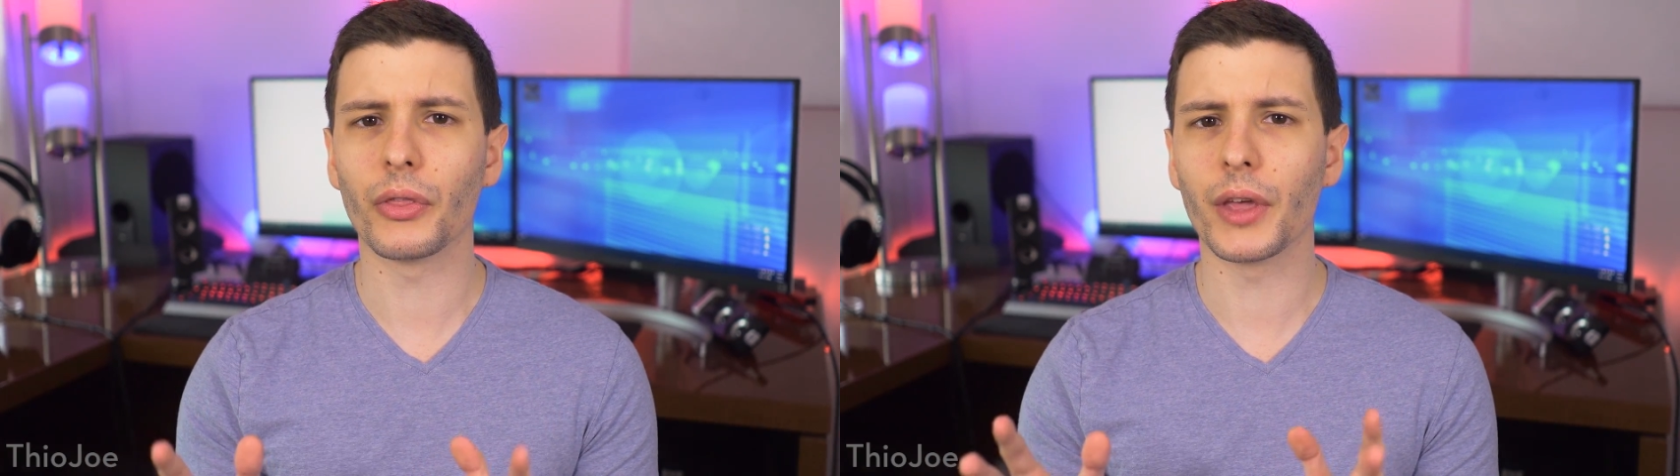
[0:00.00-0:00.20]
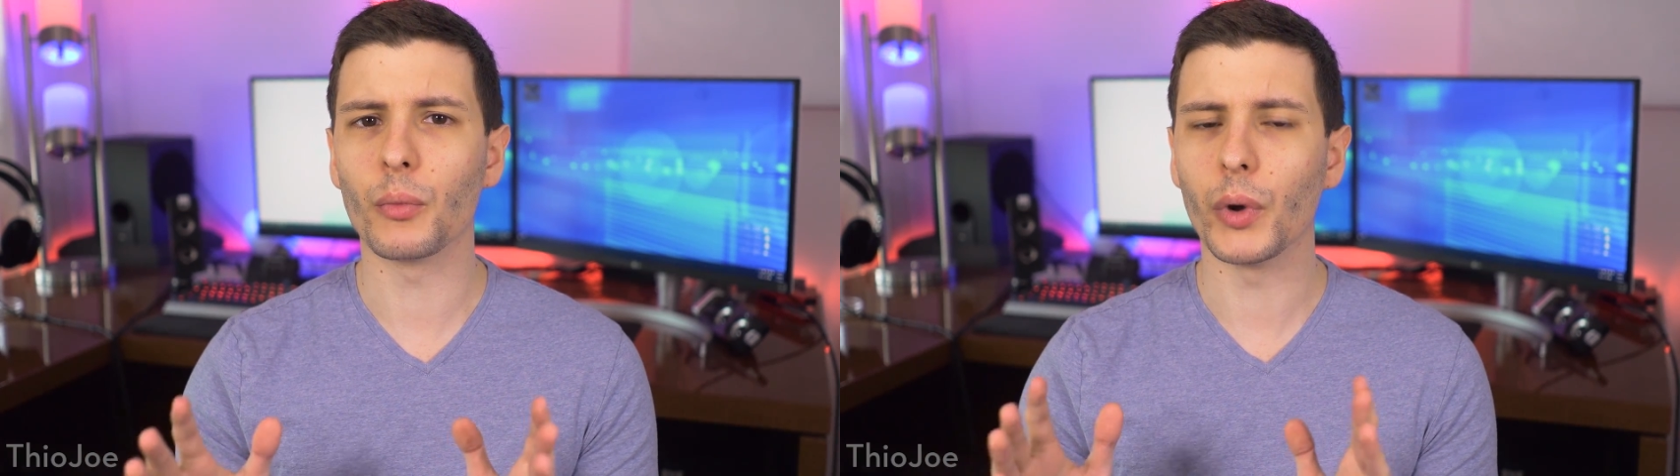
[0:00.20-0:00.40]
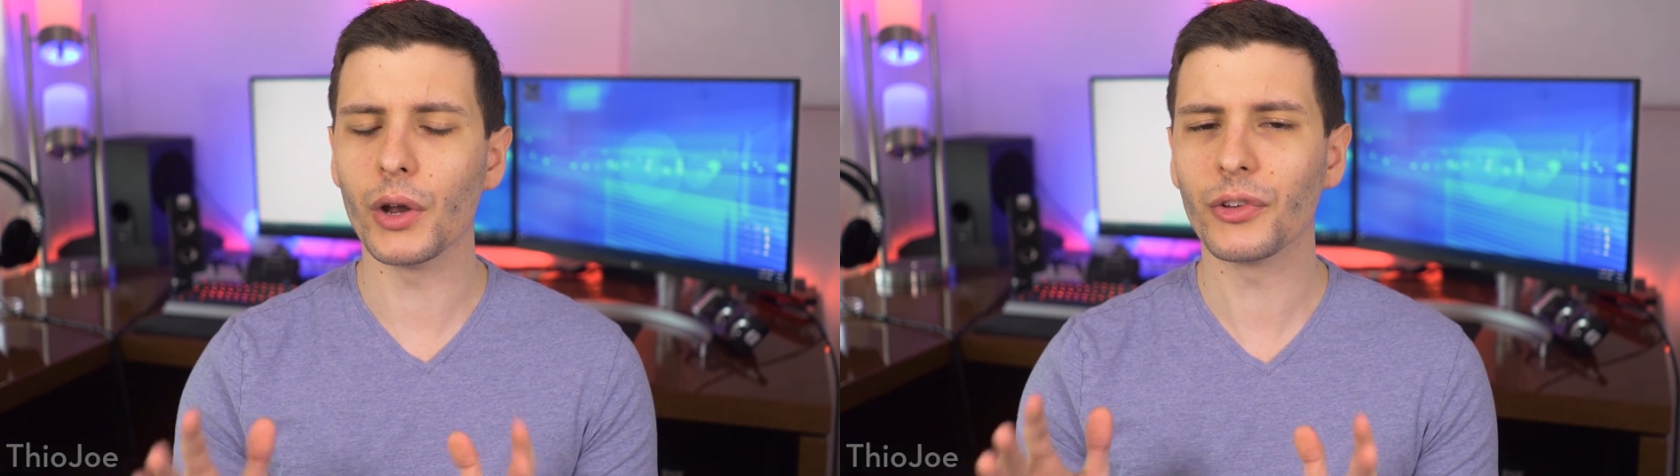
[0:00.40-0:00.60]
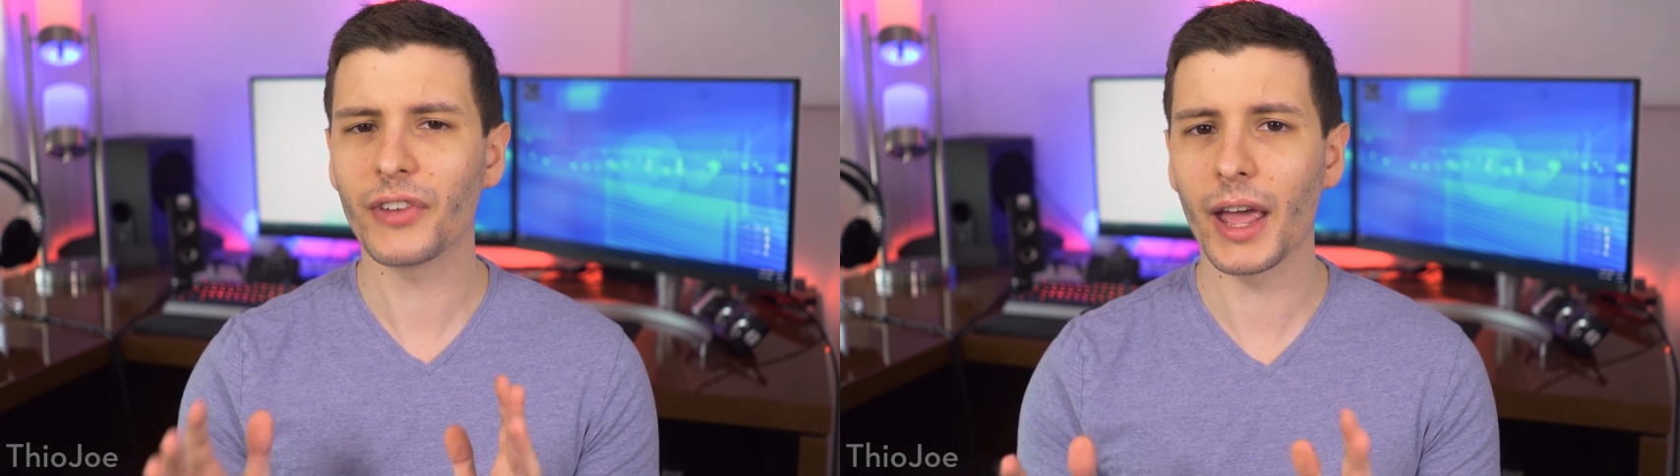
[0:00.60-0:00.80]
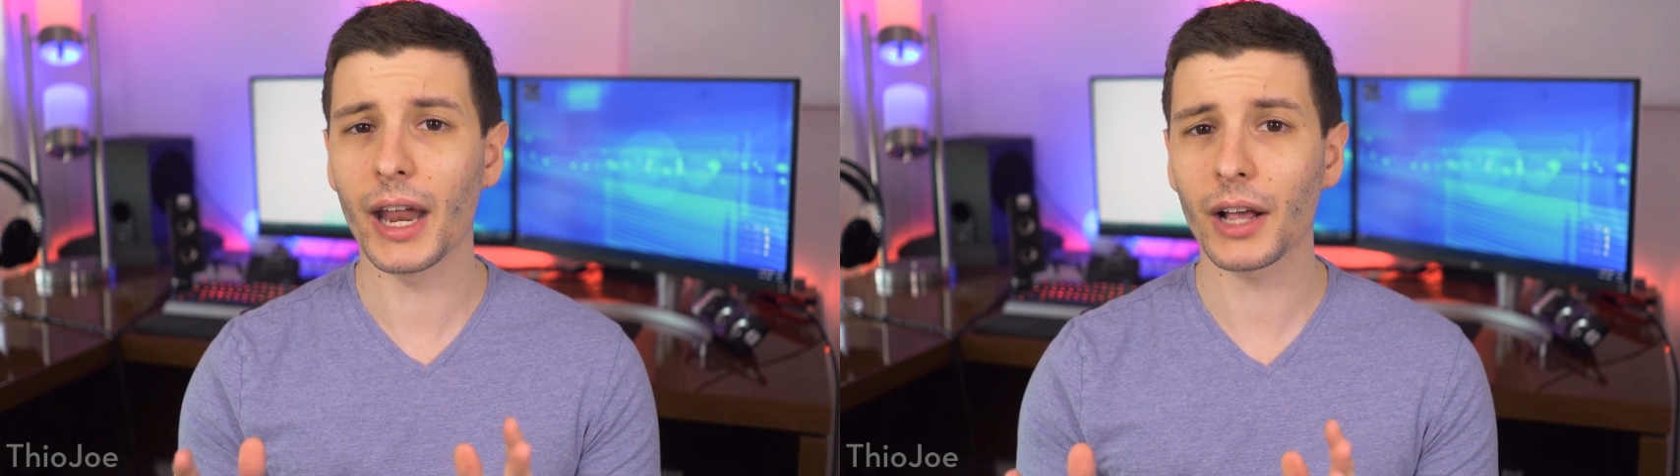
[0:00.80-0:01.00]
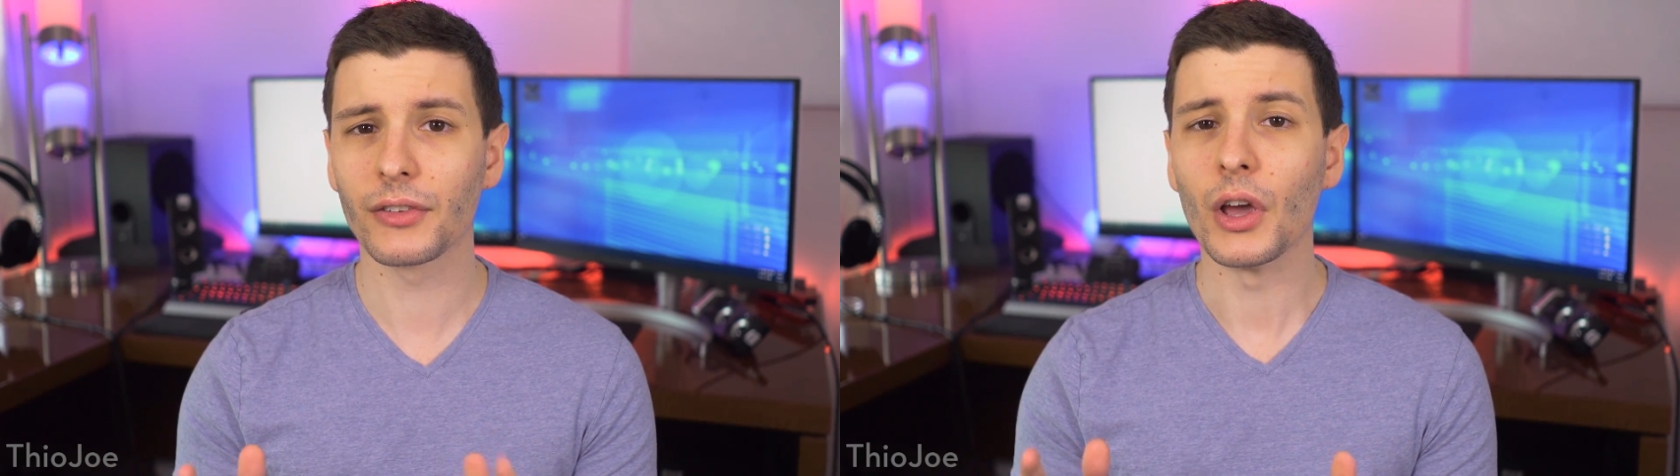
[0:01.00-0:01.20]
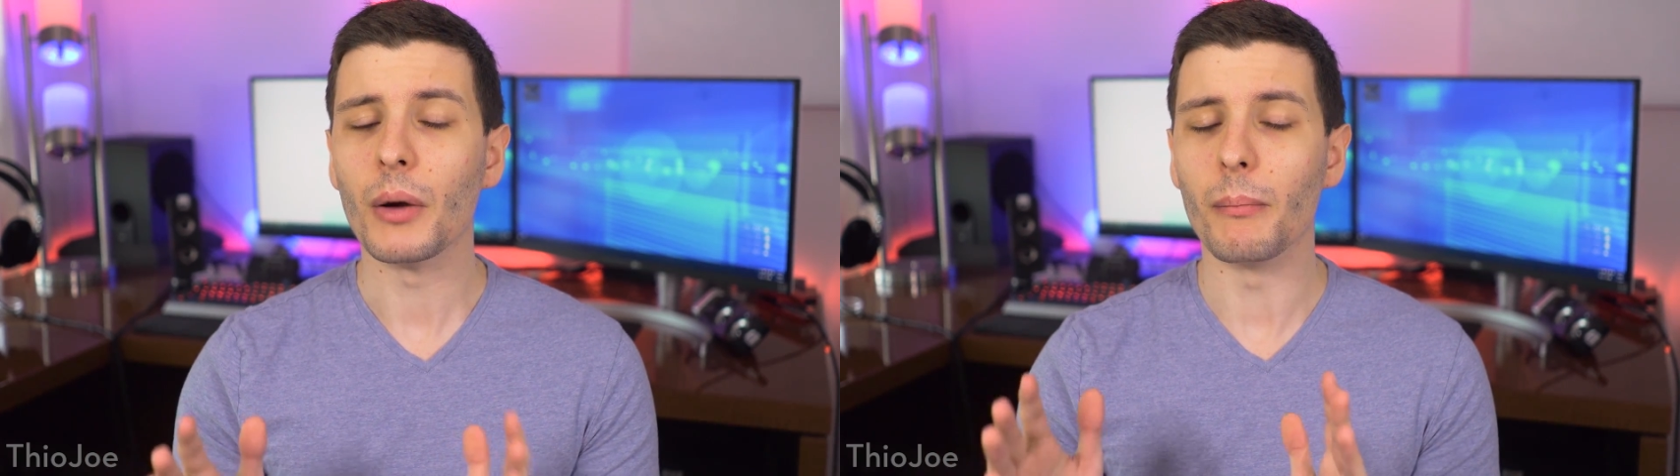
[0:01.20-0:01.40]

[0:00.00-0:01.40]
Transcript: that Windows ten X